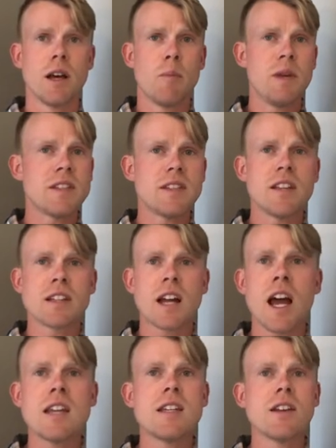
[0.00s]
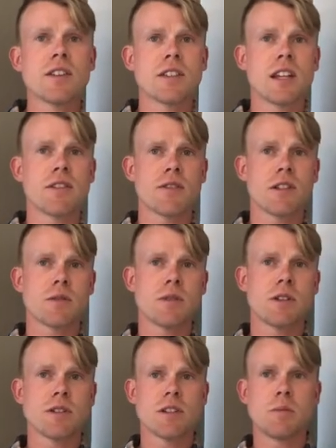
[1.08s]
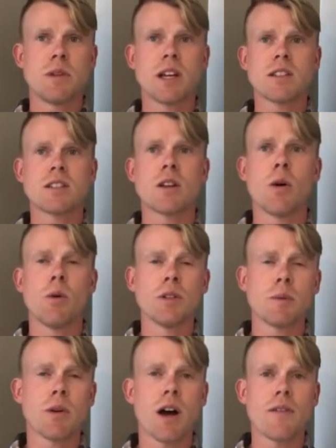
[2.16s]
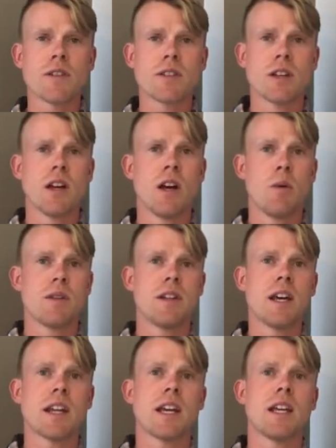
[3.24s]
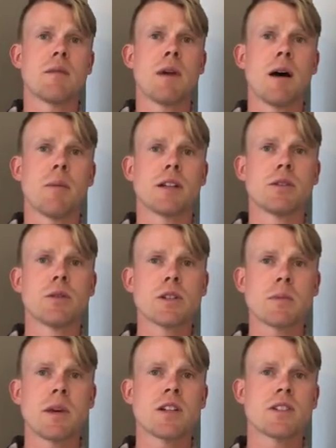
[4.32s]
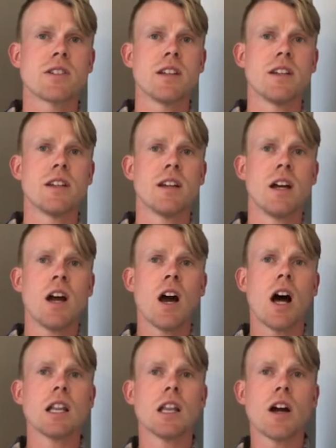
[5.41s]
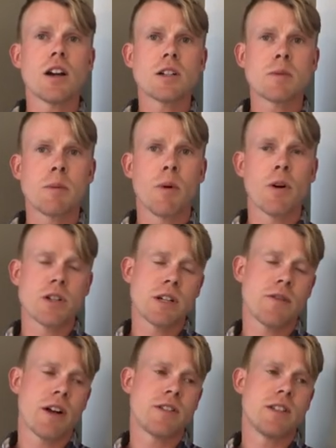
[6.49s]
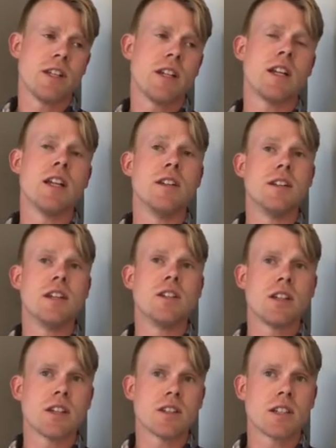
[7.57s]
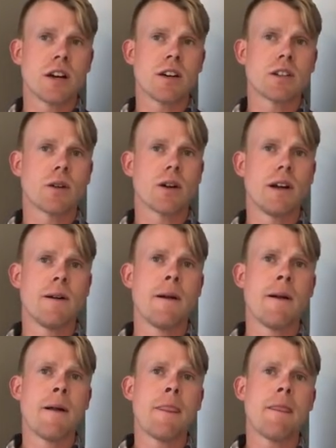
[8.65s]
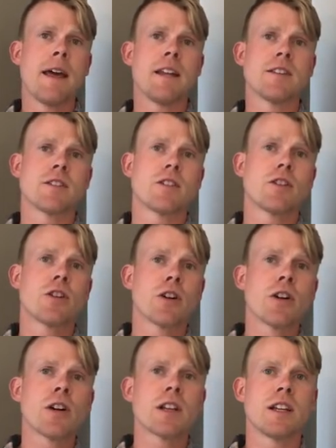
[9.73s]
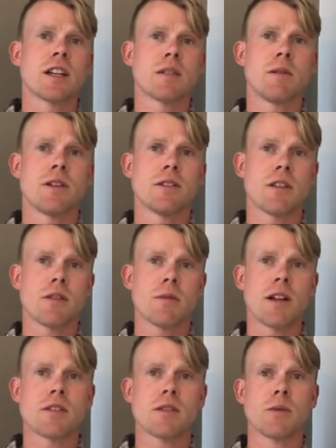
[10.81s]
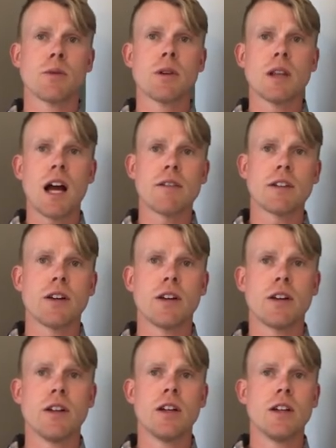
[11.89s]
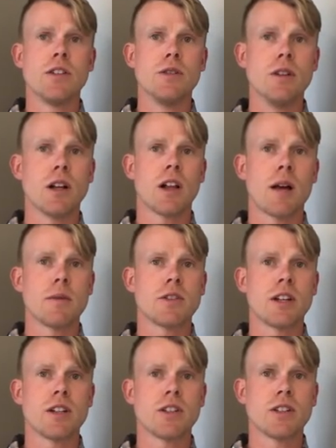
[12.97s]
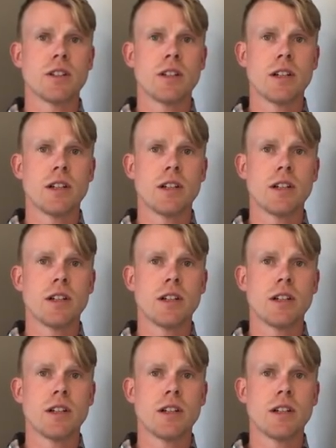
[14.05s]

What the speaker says: BC is an ideal setting for this research because it's the only province with a dedicated mountain bike tourism agency, a large proportion of unceded Indigenous territory, and is currently experiencing threats to rural livelihood due to climate change.